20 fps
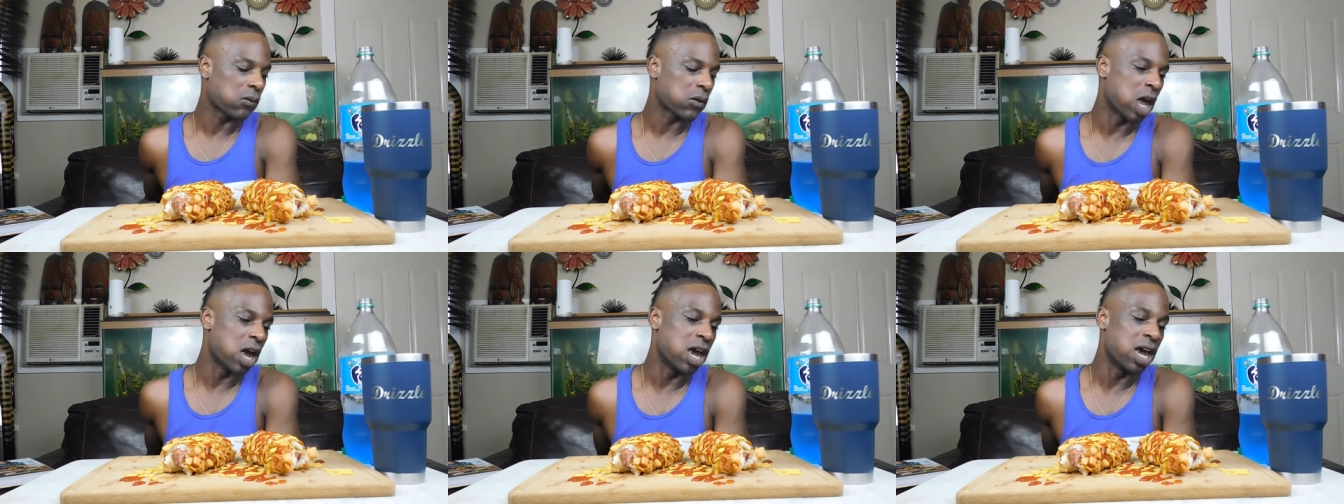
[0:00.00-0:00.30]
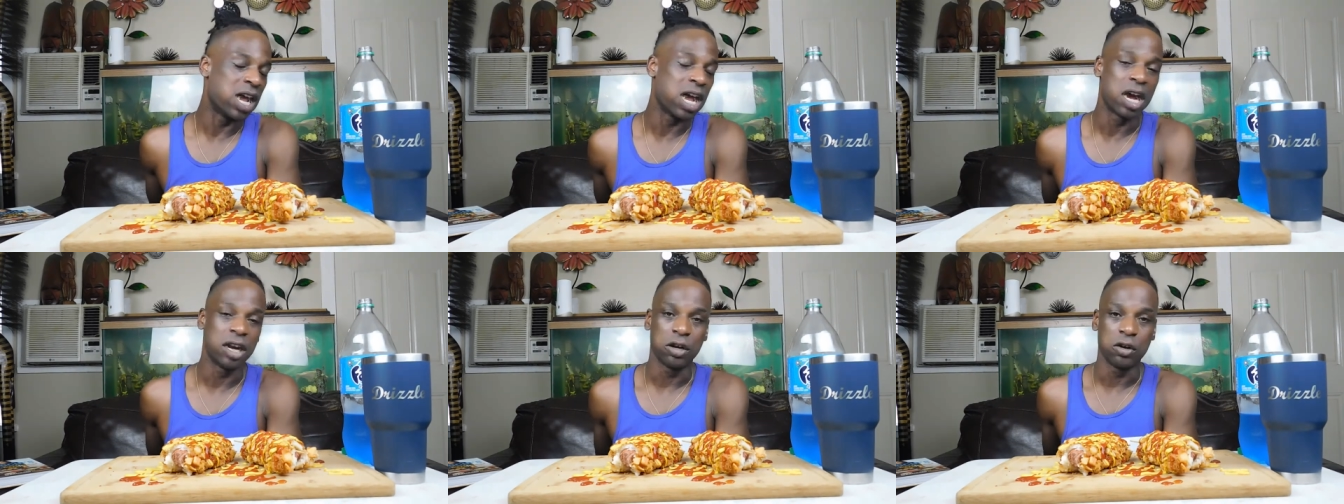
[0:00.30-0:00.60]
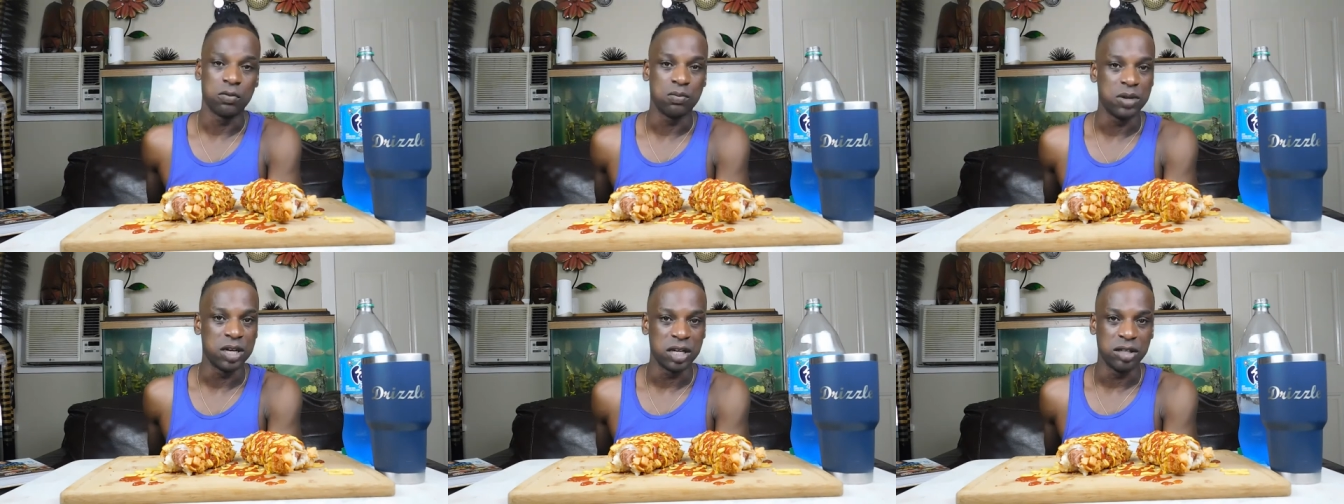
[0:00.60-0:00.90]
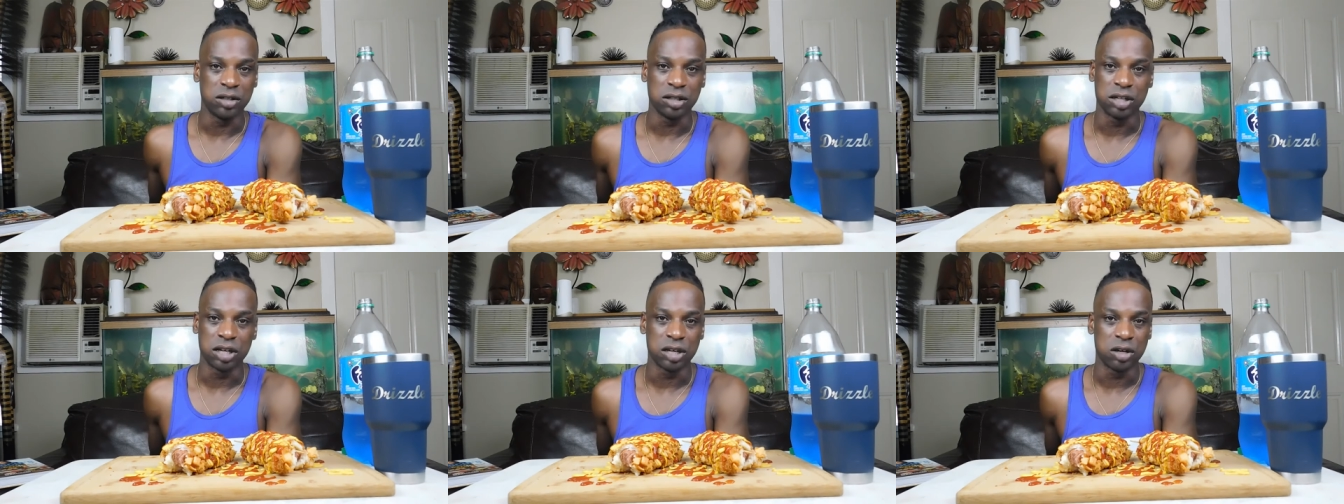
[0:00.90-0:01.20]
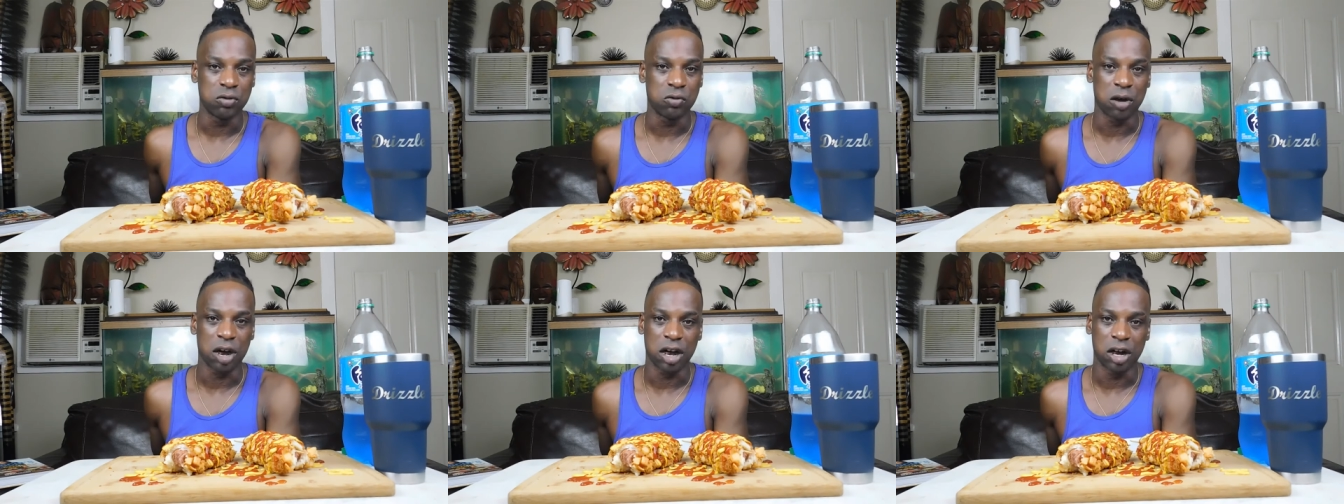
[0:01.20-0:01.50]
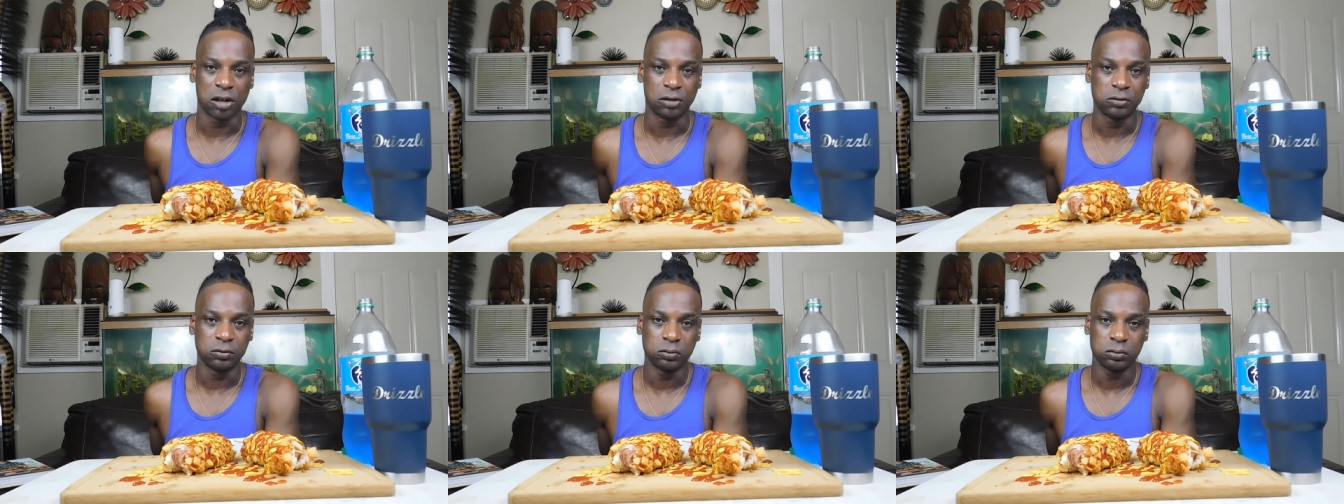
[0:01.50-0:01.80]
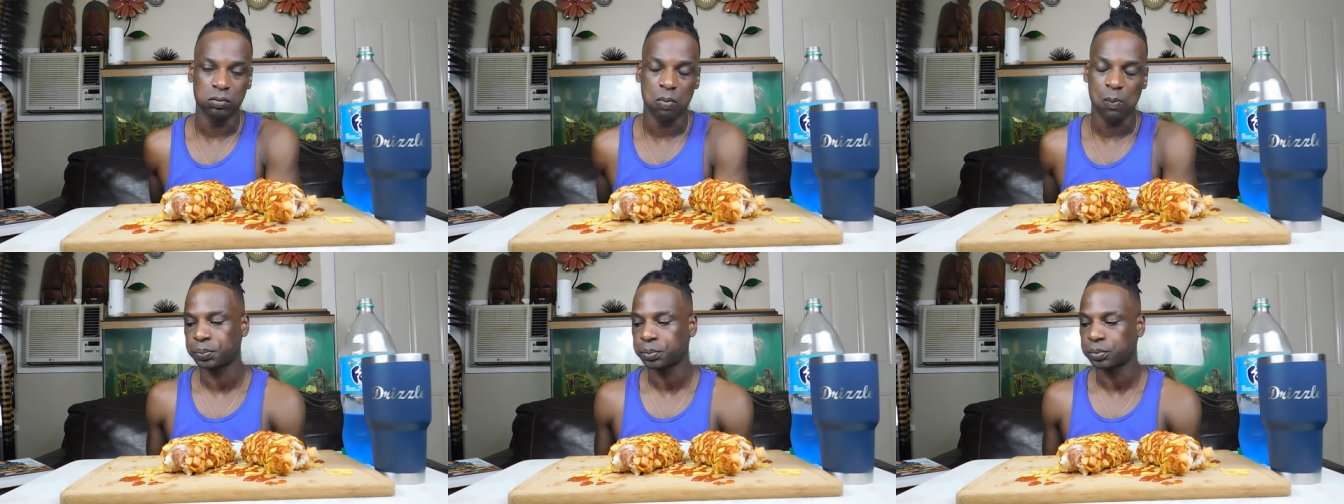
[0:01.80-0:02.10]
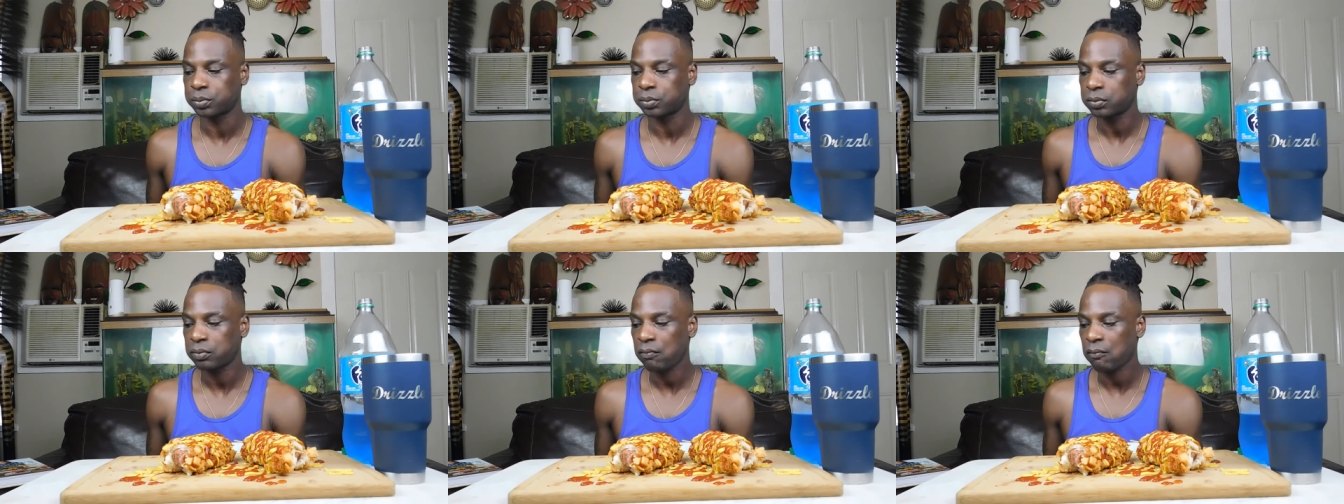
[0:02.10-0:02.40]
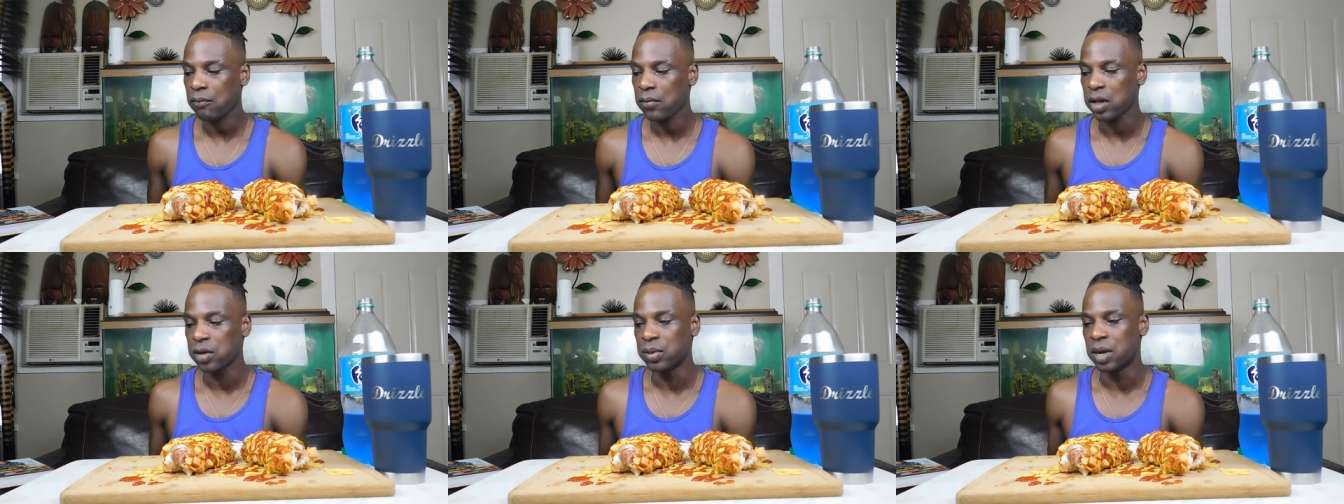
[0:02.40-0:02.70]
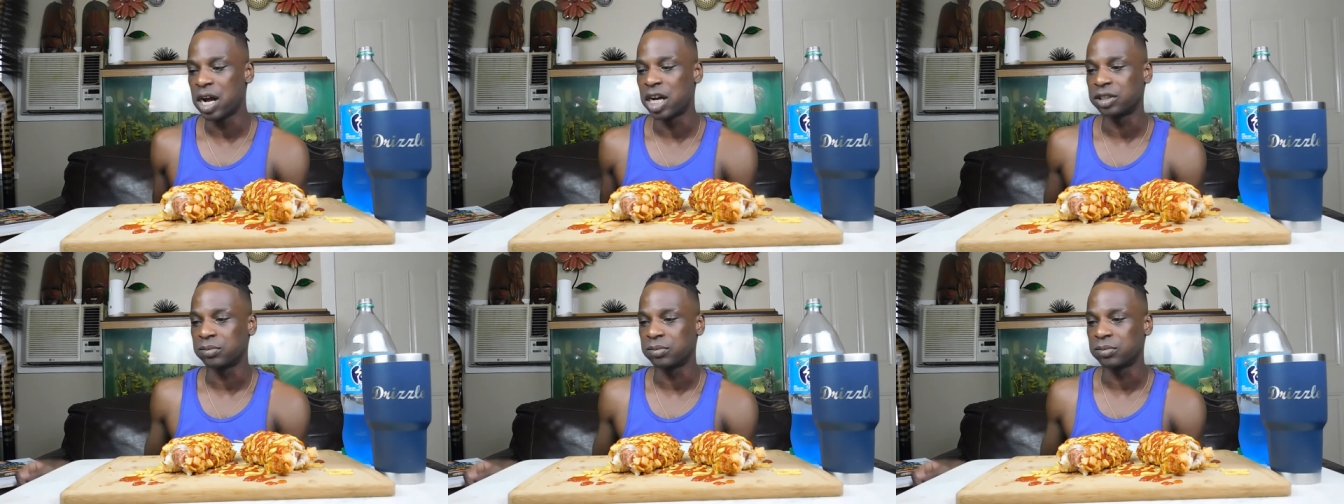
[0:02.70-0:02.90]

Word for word: I didn't have no means of getting around. And I